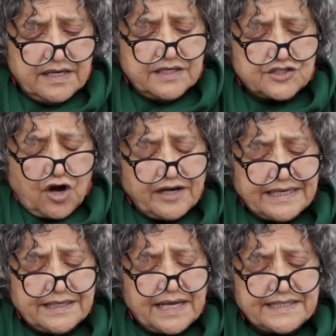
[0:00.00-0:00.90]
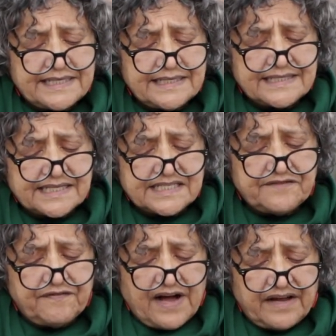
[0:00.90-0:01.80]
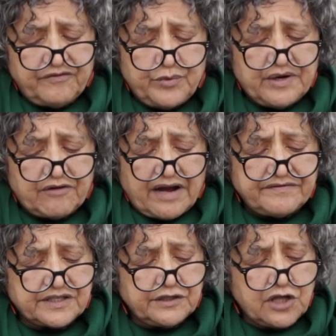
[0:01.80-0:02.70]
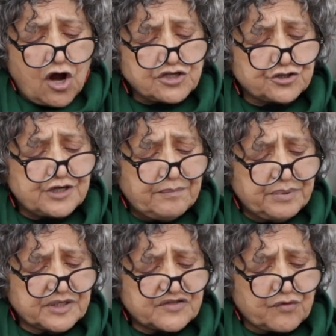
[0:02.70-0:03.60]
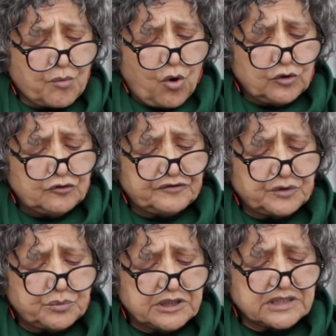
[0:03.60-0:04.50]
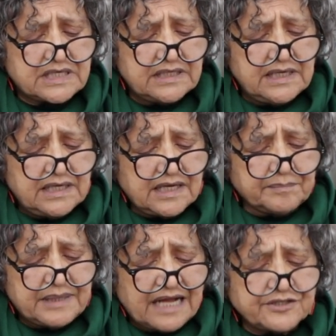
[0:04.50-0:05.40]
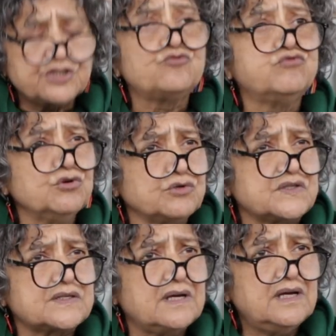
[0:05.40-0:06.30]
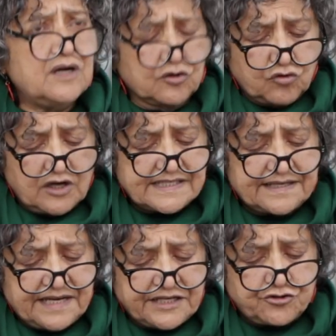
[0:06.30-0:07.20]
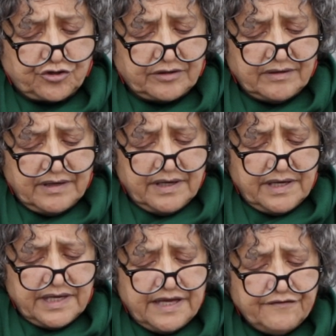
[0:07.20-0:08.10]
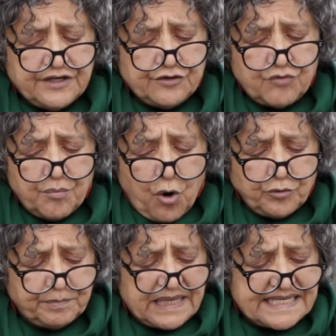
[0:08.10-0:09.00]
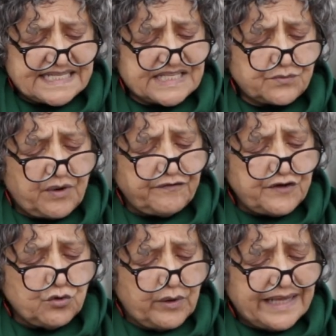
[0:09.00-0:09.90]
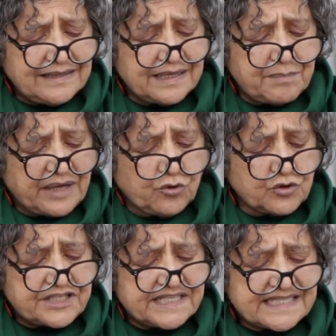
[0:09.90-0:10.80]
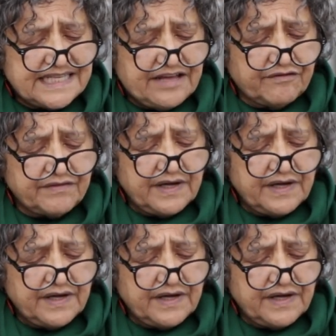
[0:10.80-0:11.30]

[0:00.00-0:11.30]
Starting in 1965, we arrived in large numbers from all over the world and planted roots across the nation. Even in remote places where few ethnic minorities live,